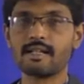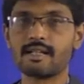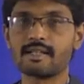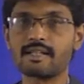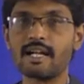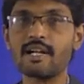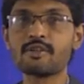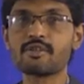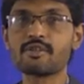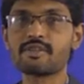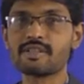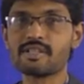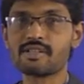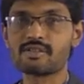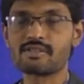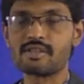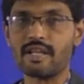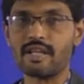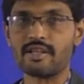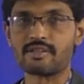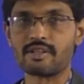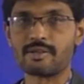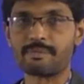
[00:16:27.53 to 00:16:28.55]
continuous
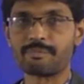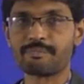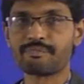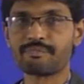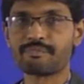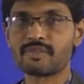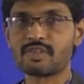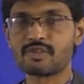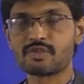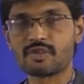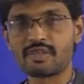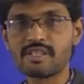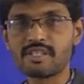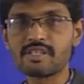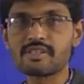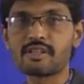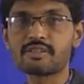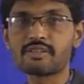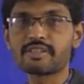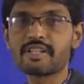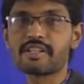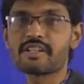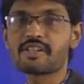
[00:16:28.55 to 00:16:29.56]
laser. So these
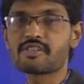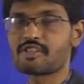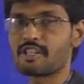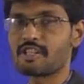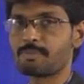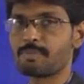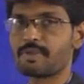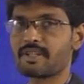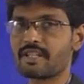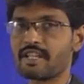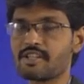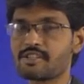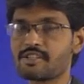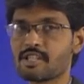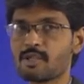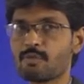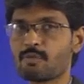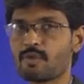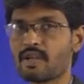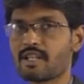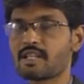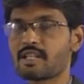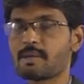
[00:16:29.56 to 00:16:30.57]
are the industrial
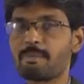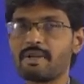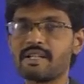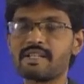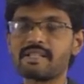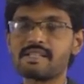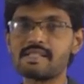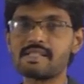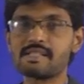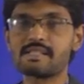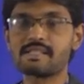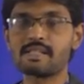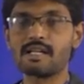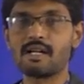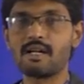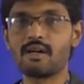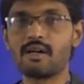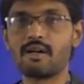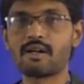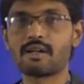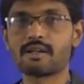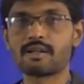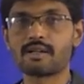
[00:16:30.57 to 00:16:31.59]
applications where the metals
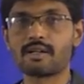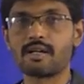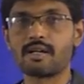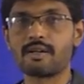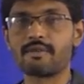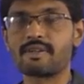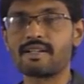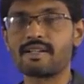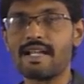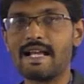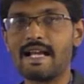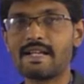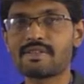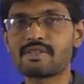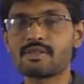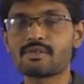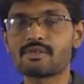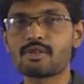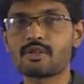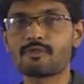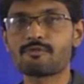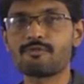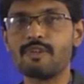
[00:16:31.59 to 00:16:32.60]
or
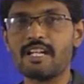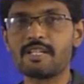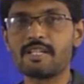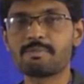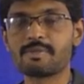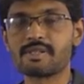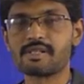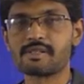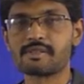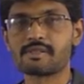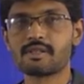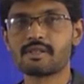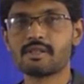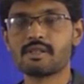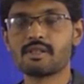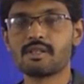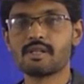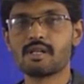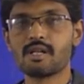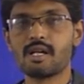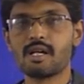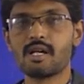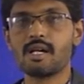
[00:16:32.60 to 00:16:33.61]
glasses or fibers
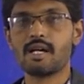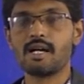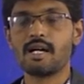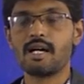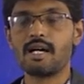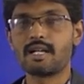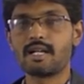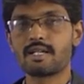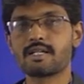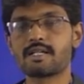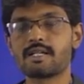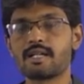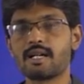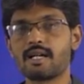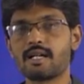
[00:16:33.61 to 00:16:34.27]
are